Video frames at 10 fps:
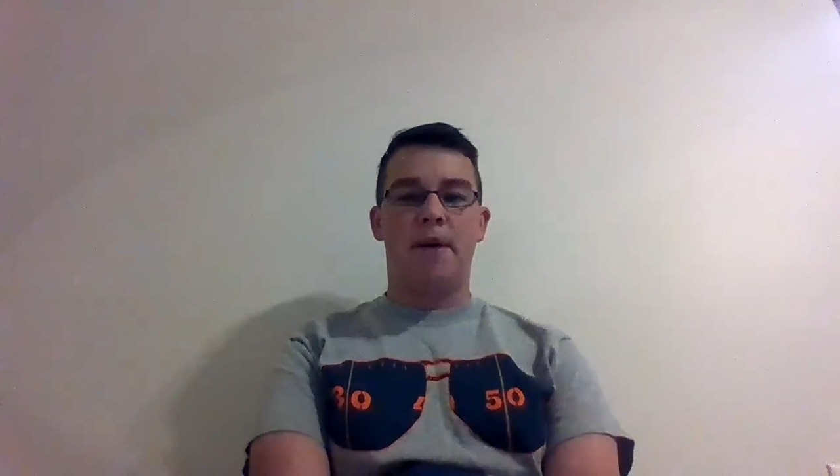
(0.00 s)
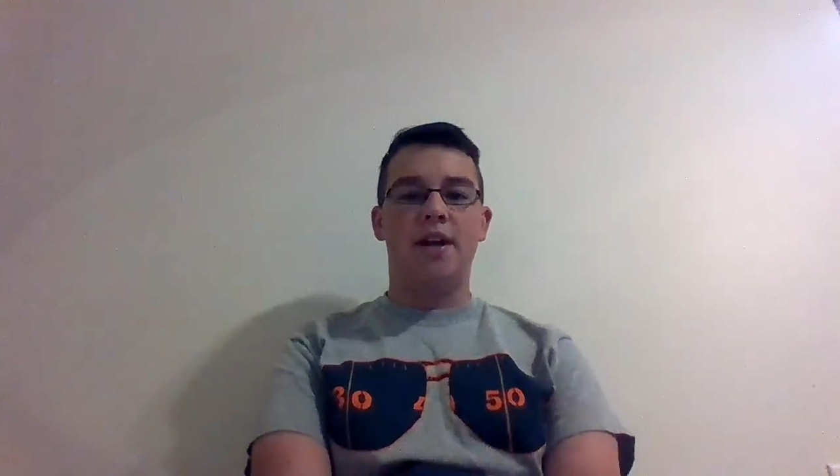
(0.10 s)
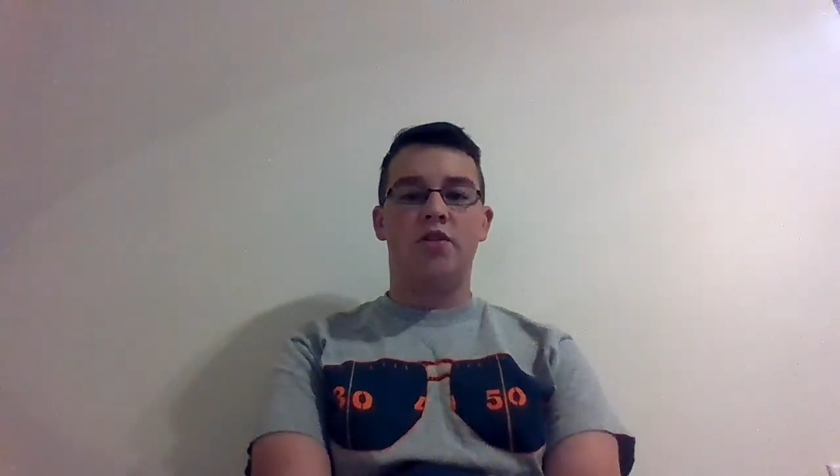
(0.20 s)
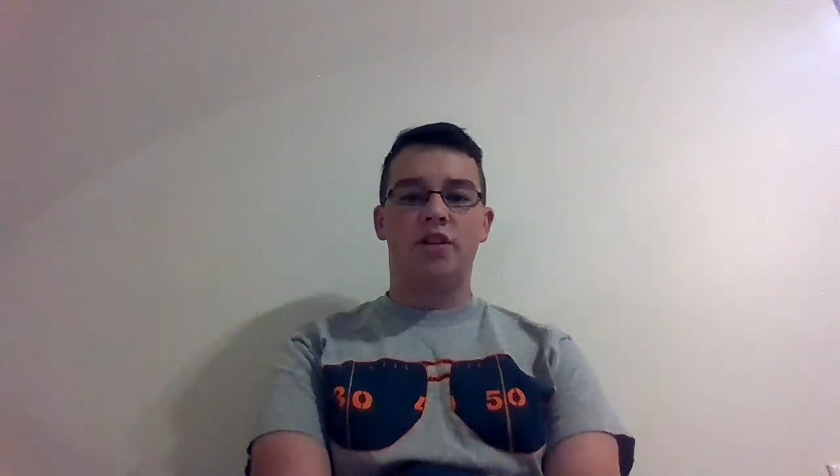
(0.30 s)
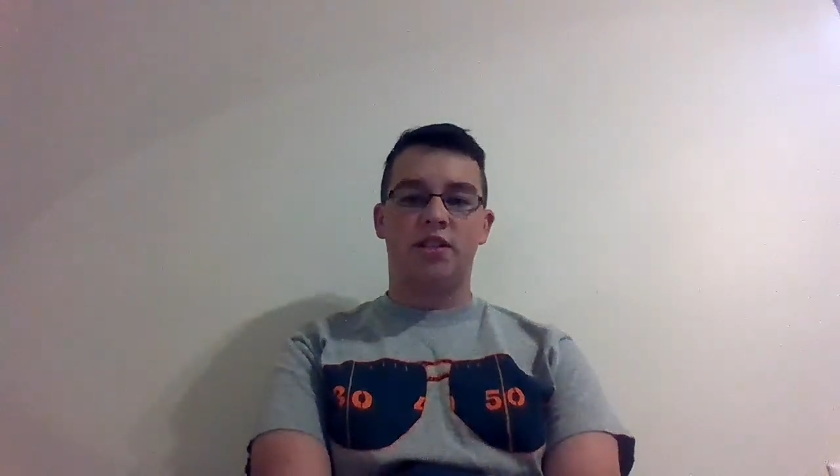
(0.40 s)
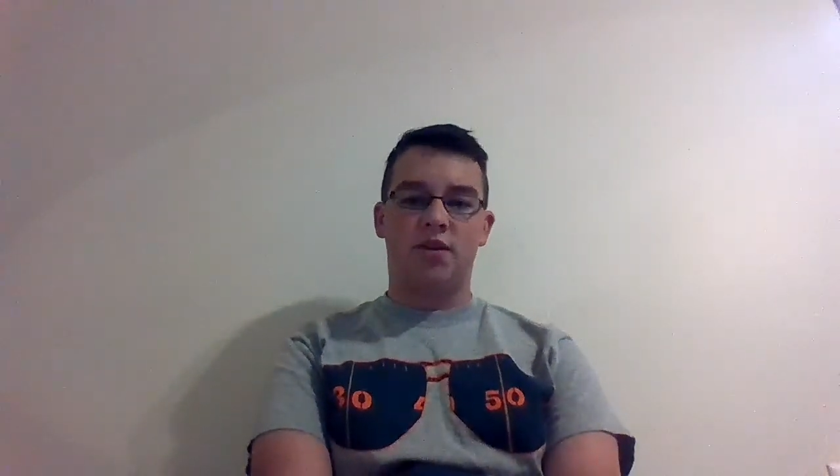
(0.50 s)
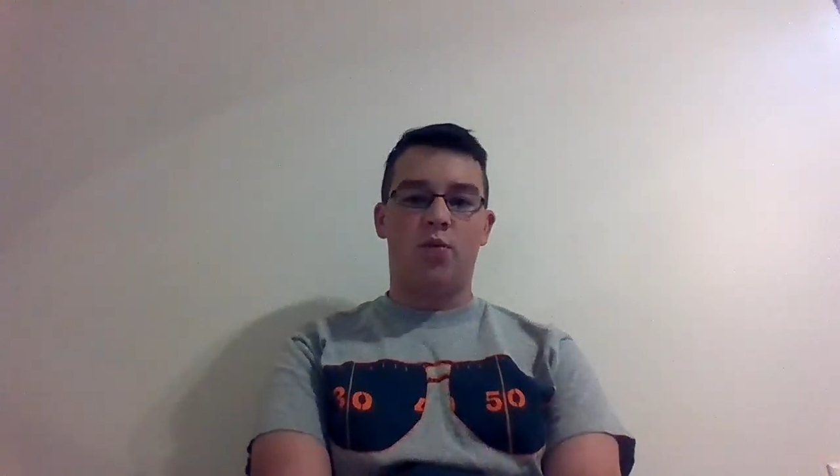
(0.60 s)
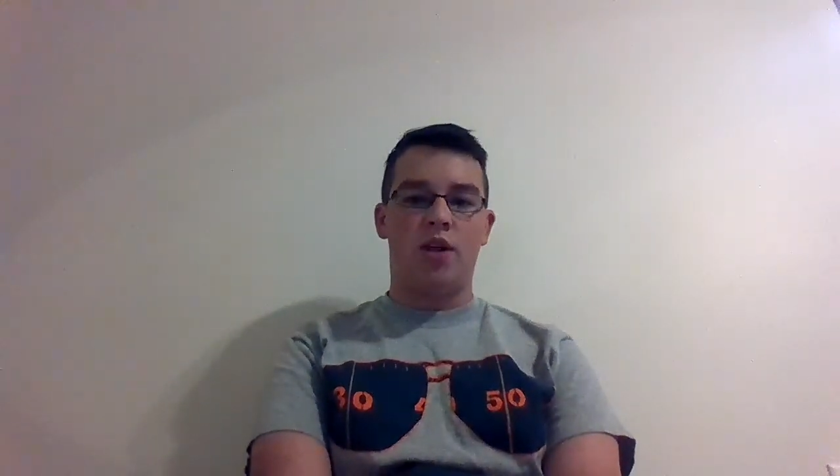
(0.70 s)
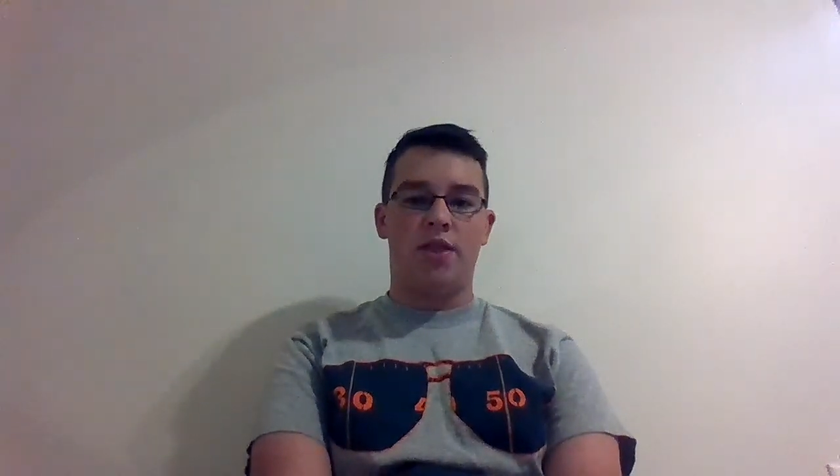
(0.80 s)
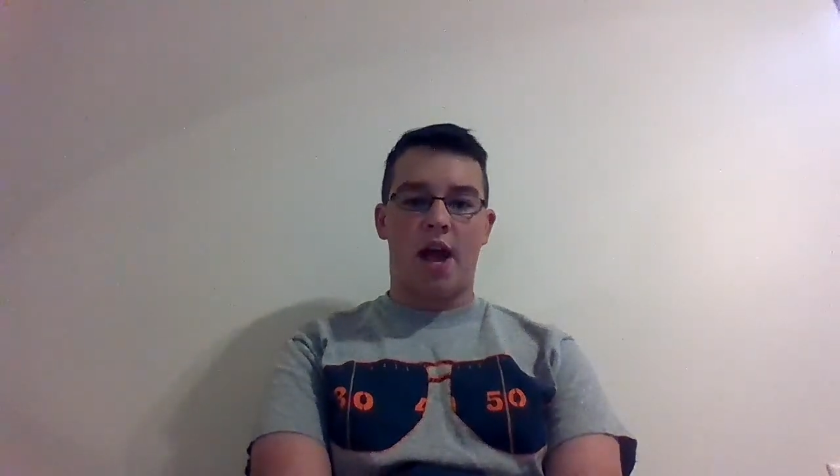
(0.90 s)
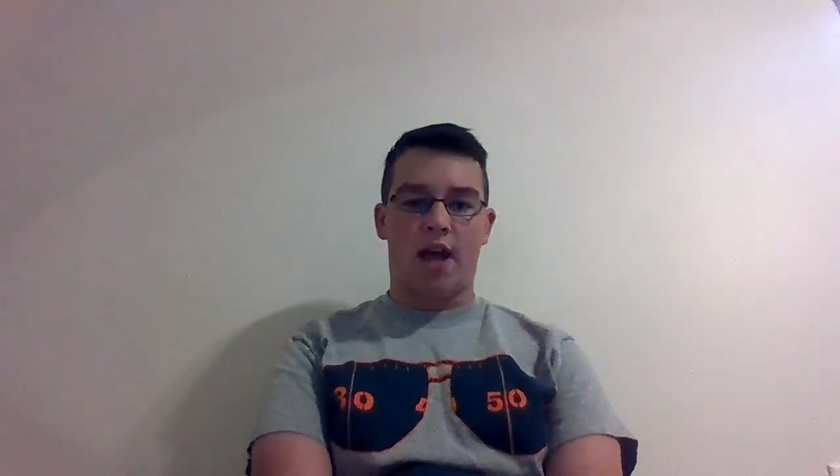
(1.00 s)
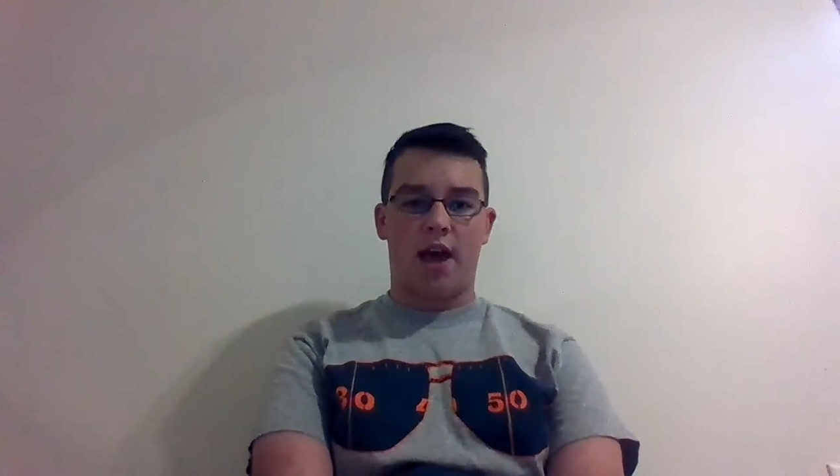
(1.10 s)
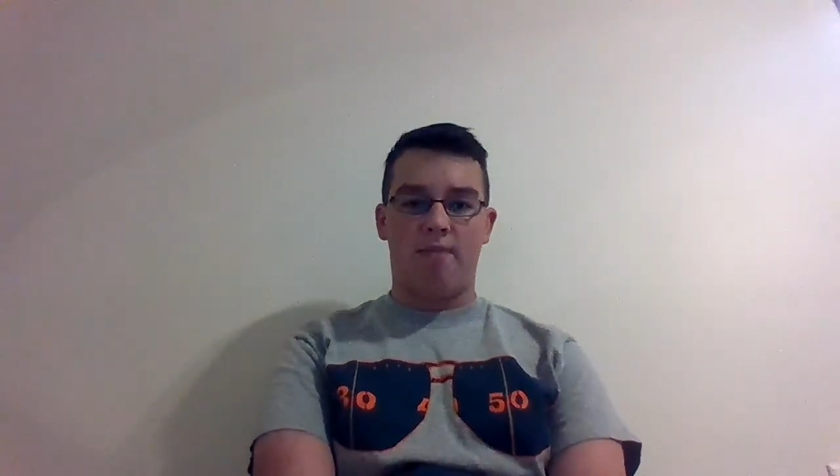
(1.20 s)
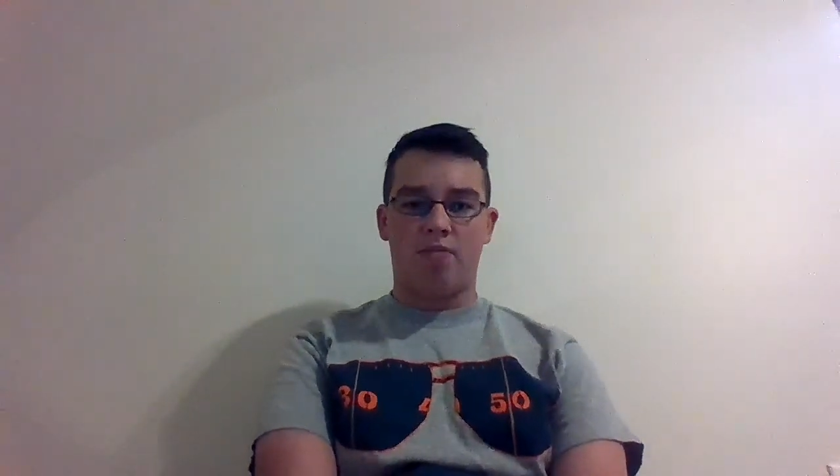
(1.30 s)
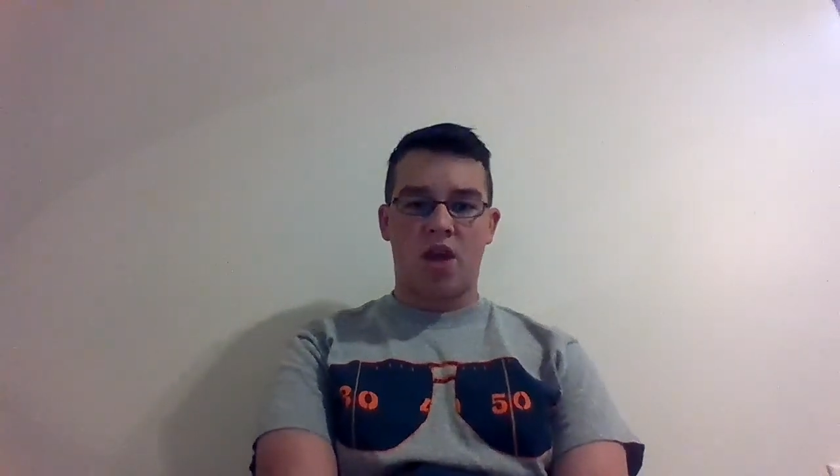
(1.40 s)
Patriots to win that
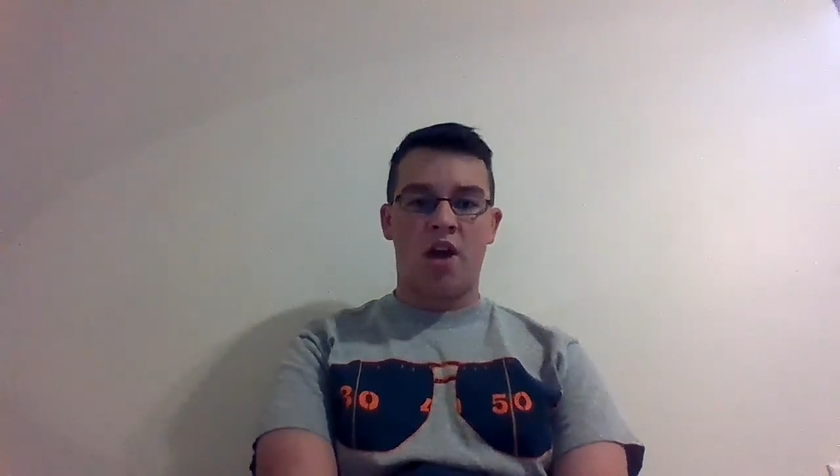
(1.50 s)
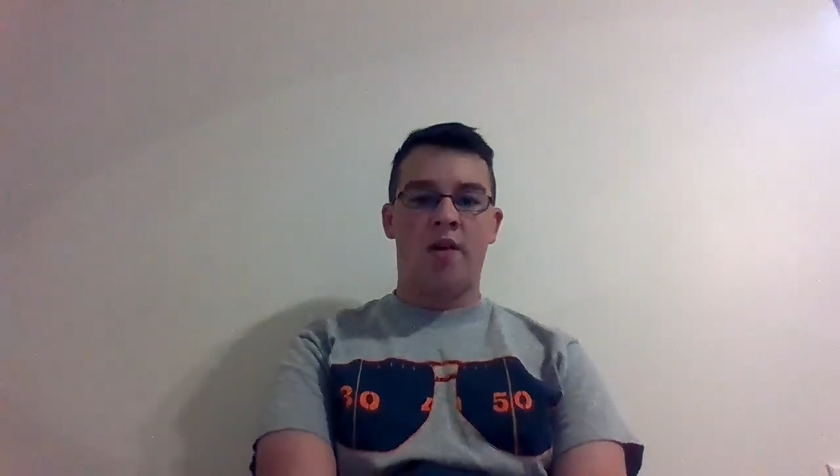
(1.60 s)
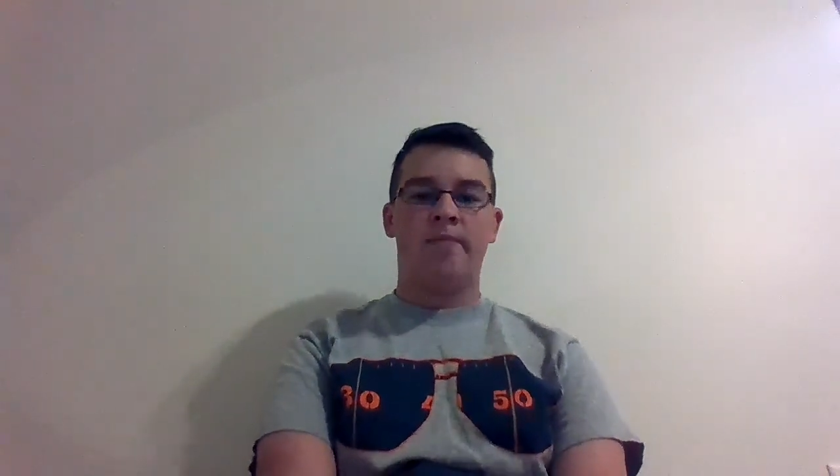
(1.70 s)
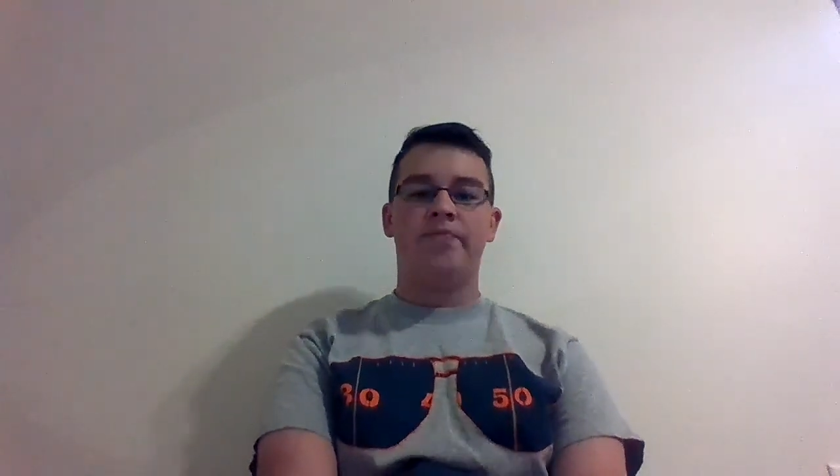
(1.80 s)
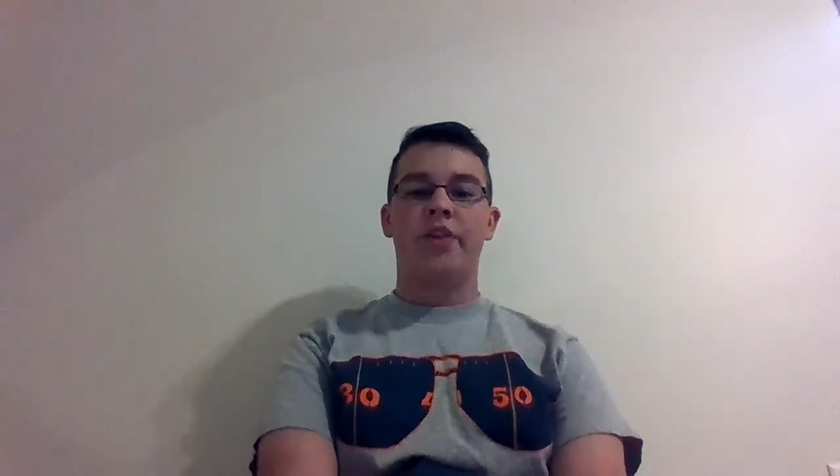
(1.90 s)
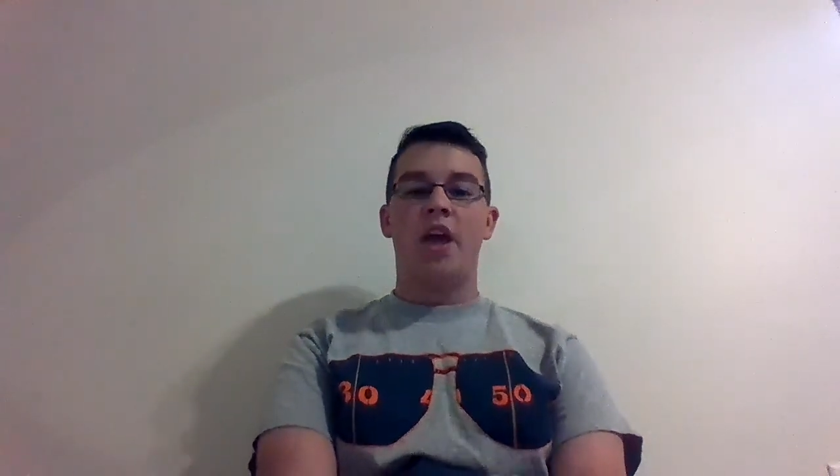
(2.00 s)
game there.